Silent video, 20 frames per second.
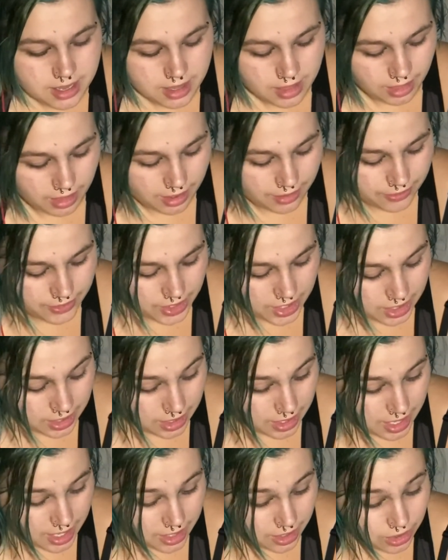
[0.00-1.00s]
life, and
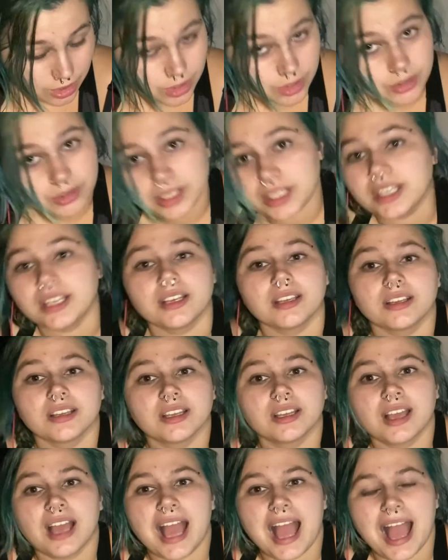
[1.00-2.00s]
including
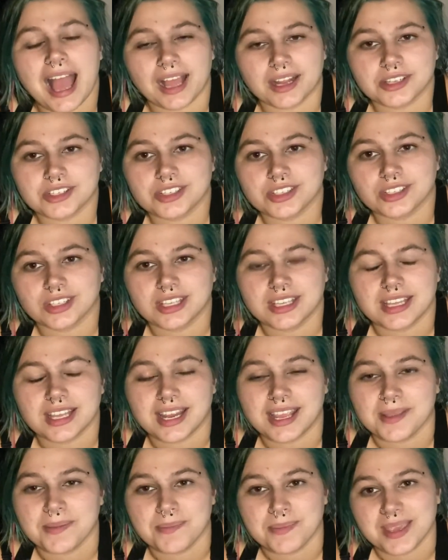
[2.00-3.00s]
actually
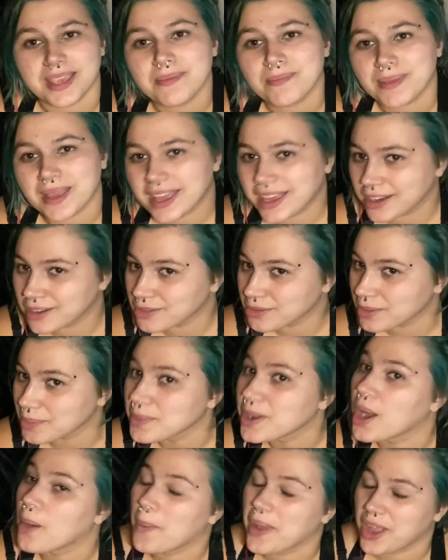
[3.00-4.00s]
getting me banned from
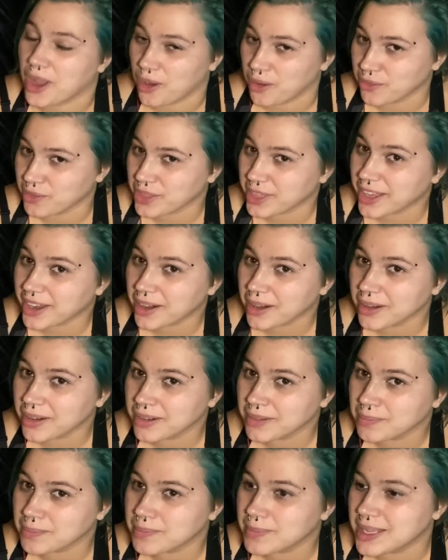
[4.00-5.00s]
going over there
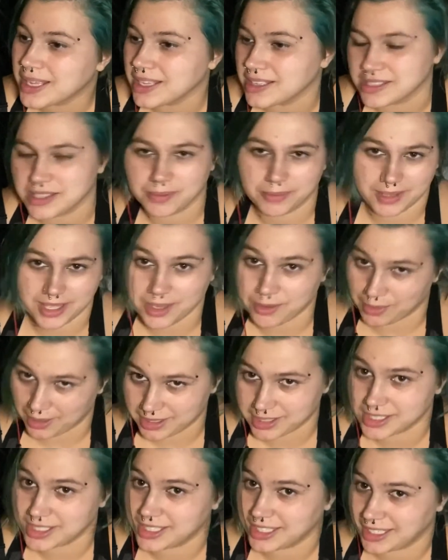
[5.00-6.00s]
because he
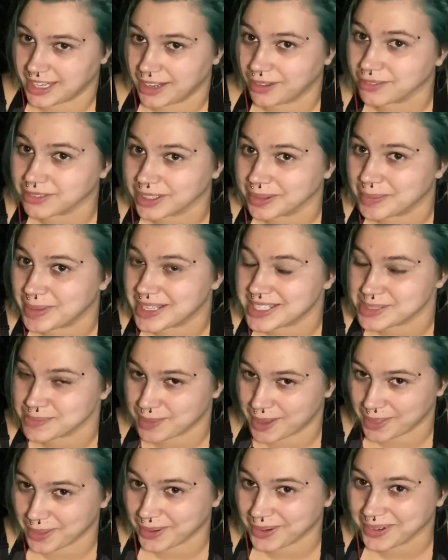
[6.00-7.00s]
rented it out from his
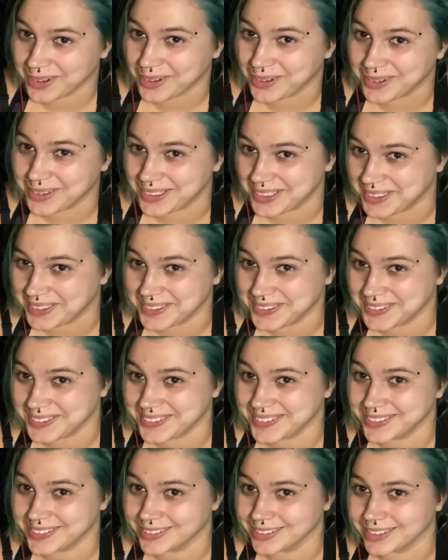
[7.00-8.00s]
mother,
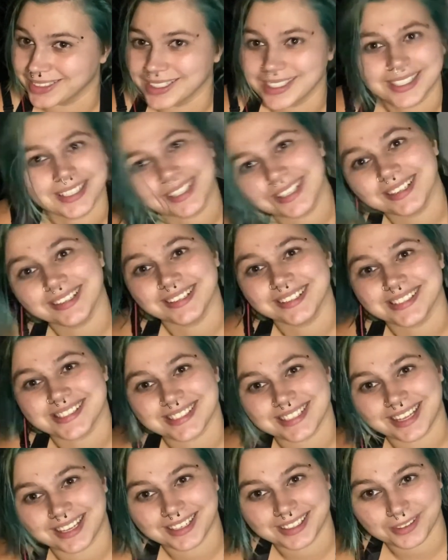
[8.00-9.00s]
who is
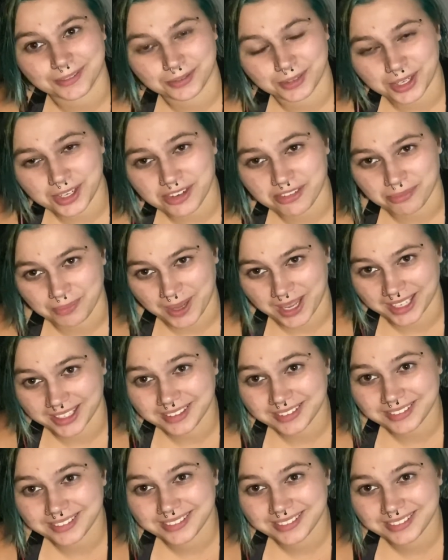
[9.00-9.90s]
not a friend of mine.